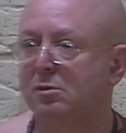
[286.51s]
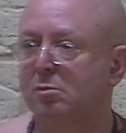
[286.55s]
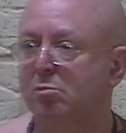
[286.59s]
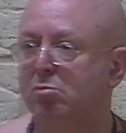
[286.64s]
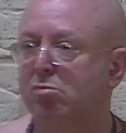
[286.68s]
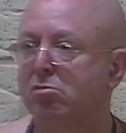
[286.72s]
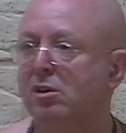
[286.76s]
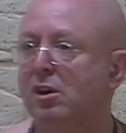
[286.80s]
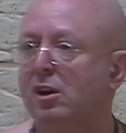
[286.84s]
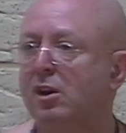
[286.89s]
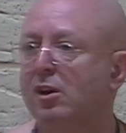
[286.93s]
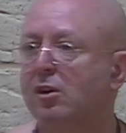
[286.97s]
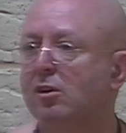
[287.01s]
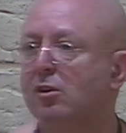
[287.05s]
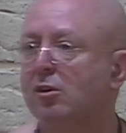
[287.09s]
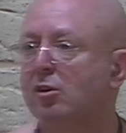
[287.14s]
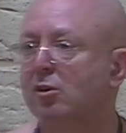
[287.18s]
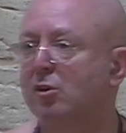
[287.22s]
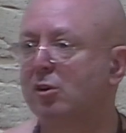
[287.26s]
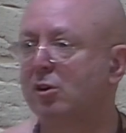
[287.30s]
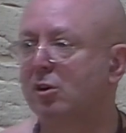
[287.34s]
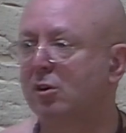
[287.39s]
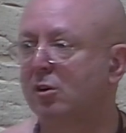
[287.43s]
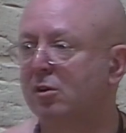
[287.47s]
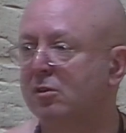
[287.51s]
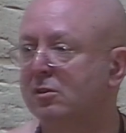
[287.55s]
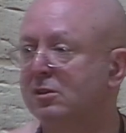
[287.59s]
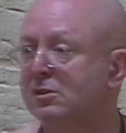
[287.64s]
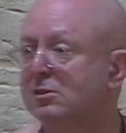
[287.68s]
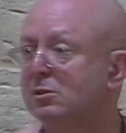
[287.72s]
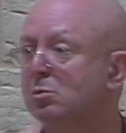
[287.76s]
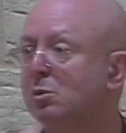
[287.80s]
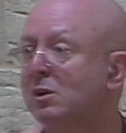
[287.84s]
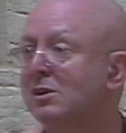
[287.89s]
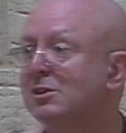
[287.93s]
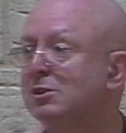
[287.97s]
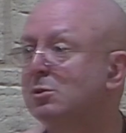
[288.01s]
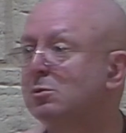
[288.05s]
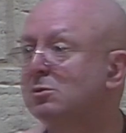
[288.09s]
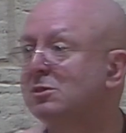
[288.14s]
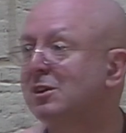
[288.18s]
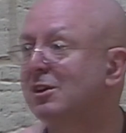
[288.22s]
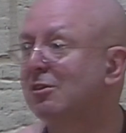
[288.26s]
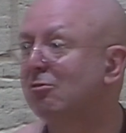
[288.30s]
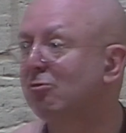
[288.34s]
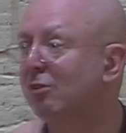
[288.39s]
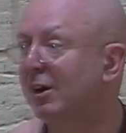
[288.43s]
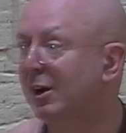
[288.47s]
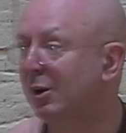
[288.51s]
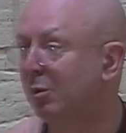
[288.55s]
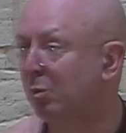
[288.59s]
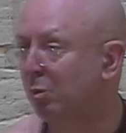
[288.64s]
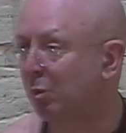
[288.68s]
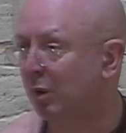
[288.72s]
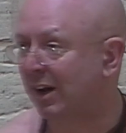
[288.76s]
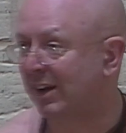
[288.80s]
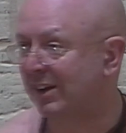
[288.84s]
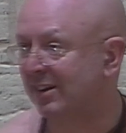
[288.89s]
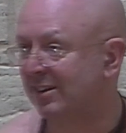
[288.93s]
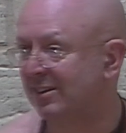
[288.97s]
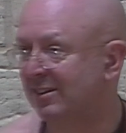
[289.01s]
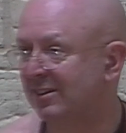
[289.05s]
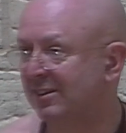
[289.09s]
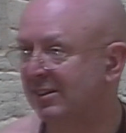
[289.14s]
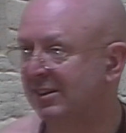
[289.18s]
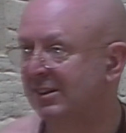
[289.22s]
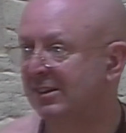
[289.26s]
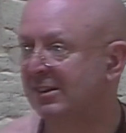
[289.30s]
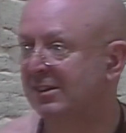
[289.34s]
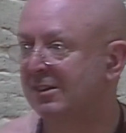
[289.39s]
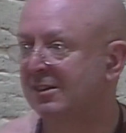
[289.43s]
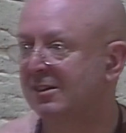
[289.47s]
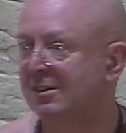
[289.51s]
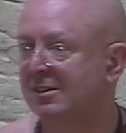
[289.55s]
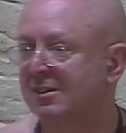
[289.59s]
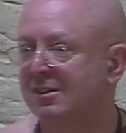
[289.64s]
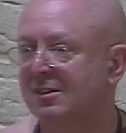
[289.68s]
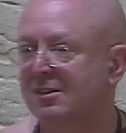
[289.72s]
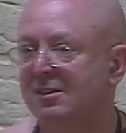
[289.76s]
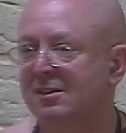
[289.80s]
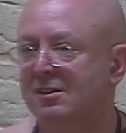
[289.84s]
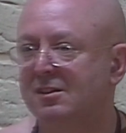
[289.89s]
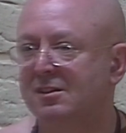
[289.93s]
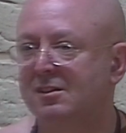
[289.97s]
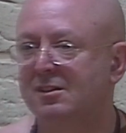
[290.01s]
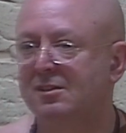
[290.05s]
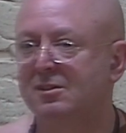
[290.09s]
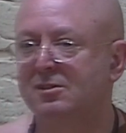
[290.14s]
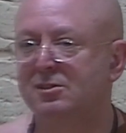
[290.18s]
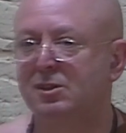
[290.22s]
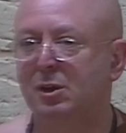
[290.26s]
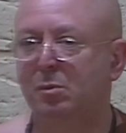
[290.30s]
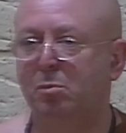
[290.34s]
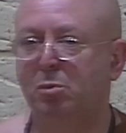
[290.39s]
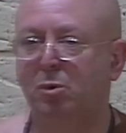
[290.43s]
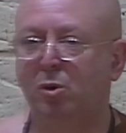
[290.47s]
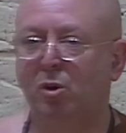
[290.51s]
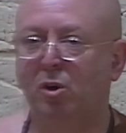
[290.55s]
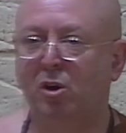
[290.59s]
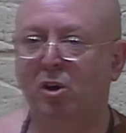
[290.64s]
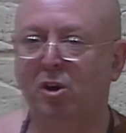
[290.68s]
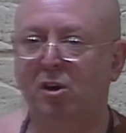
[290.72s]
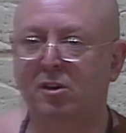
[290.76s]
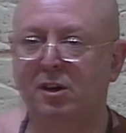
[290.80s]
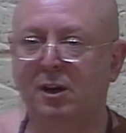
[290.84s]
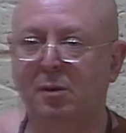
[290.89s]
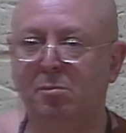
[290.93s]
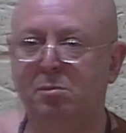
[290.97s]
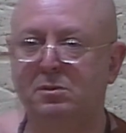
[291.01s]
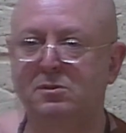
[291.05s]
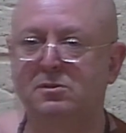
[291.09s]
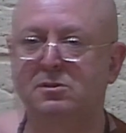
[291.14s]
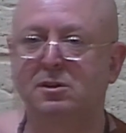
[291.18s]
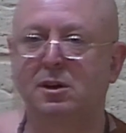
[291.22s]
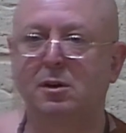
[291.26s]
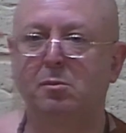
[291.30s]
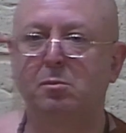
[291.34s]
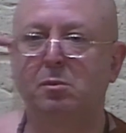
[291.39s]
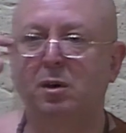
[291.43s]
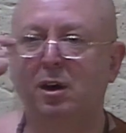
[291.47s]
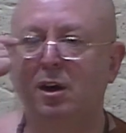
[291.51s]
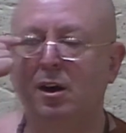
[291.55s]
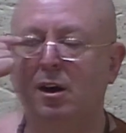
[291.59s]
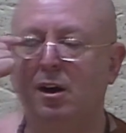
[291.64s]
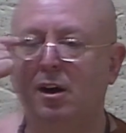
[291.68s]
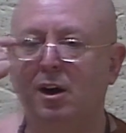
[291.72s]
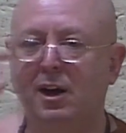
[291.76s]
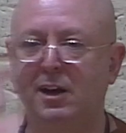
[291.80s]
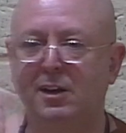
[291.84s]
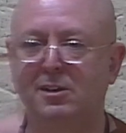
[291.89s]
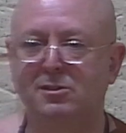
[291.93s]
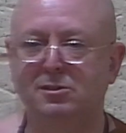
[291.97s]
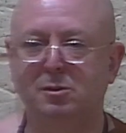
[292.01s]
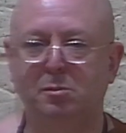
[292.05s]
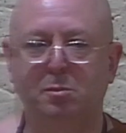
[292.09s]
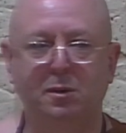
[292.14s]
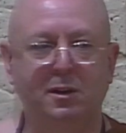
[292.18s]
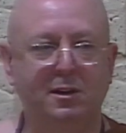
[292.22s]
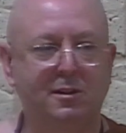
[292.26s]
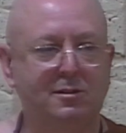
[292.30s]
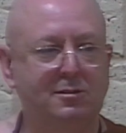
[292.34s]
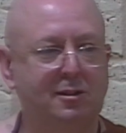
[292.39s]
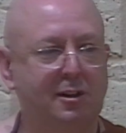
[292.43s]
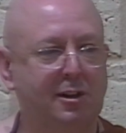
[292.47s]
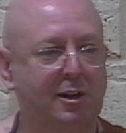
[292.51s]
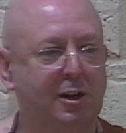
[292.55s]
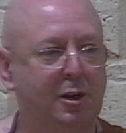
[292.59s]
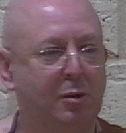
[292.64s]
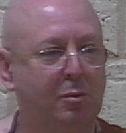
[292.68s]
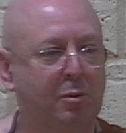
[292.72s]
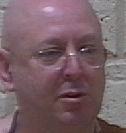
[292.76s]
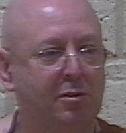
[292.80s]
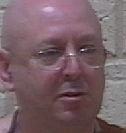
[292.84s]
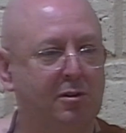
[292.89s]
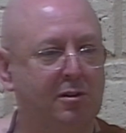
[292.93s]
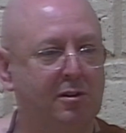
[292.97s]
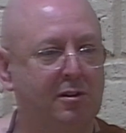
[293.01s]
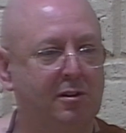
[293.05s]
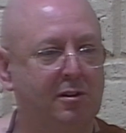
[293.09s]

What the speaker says: Brilliant girl. This is when she was in grade 1. She put her hand up and said, my eye is the biggest thing in the world.